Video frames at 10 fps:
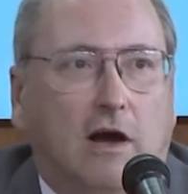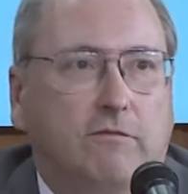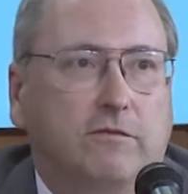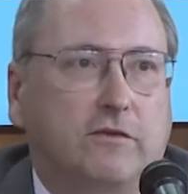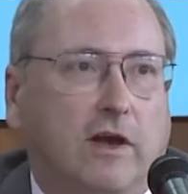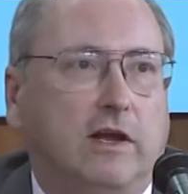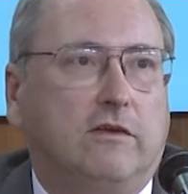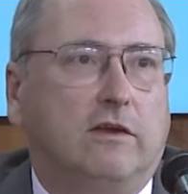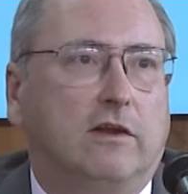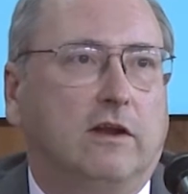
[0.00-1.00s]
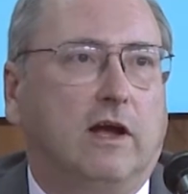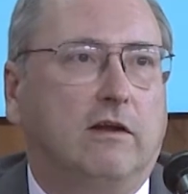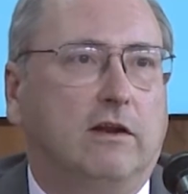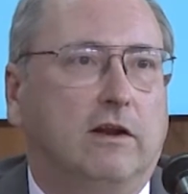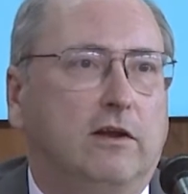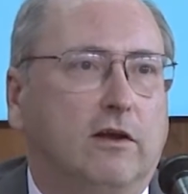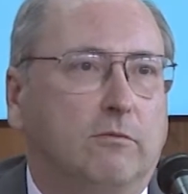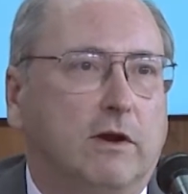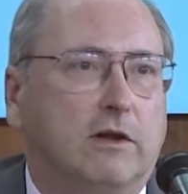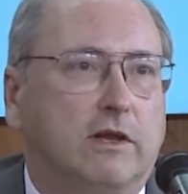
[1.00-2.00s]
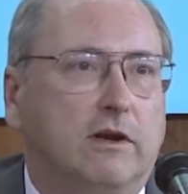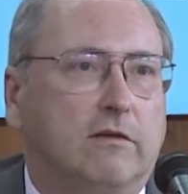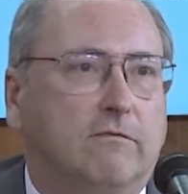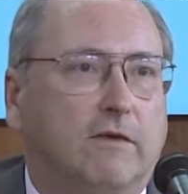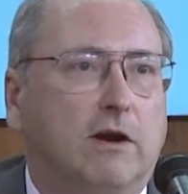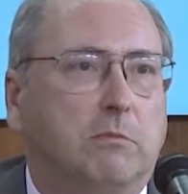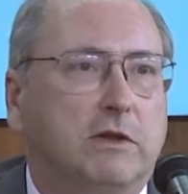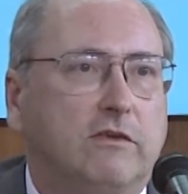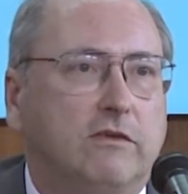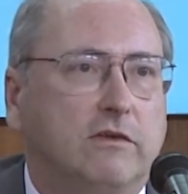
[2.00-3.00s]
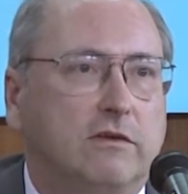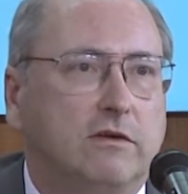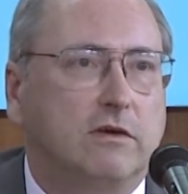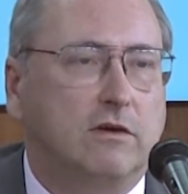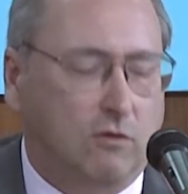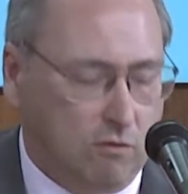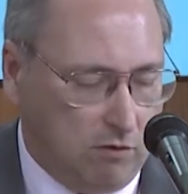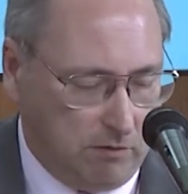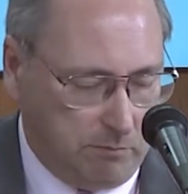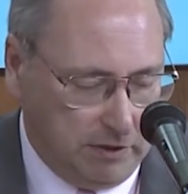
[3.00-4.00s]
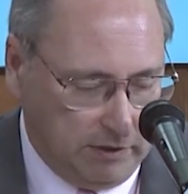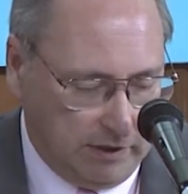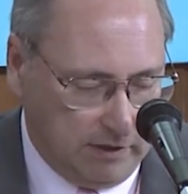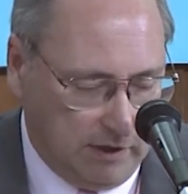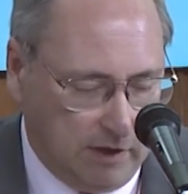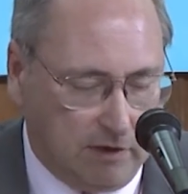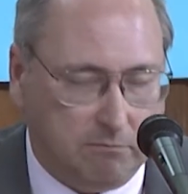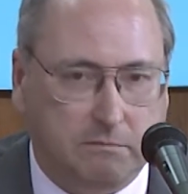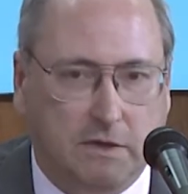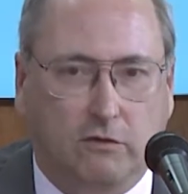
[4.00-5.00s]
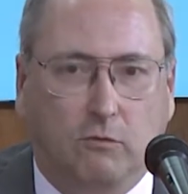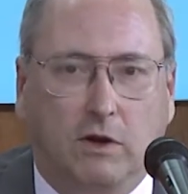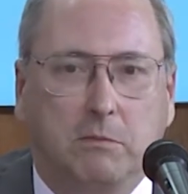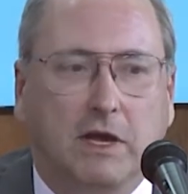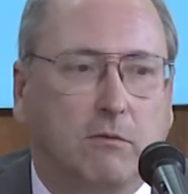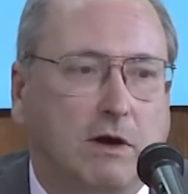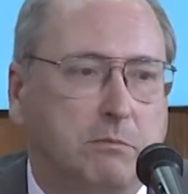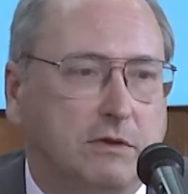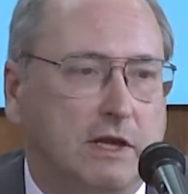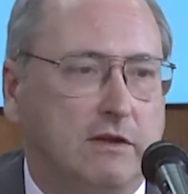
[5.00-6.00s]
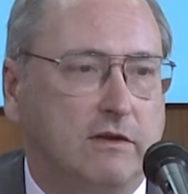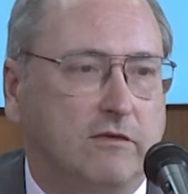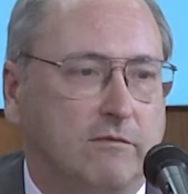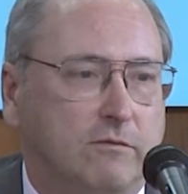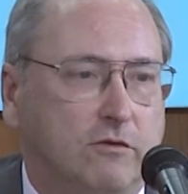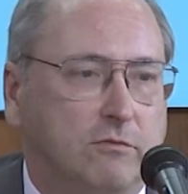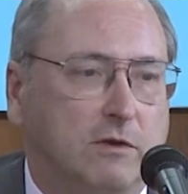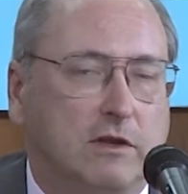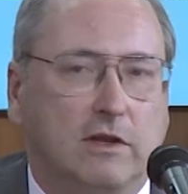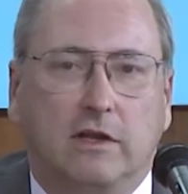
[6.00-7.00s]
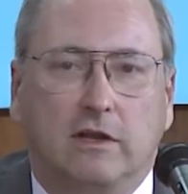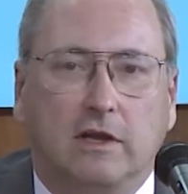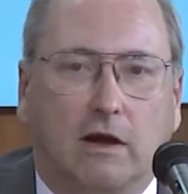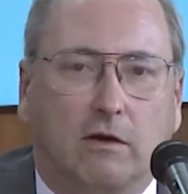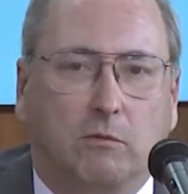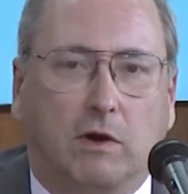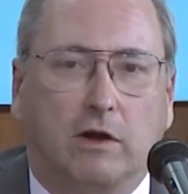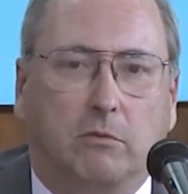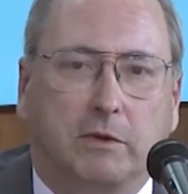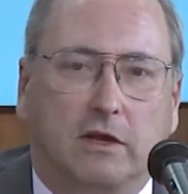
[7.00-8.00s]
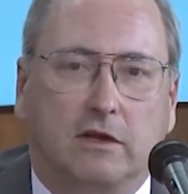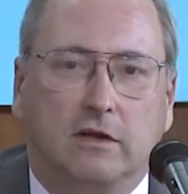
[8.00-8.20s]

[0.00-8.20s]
off-site in the unregulated environments or building a 20 megawatt plant as our first one in Lincoln County, Wyoming.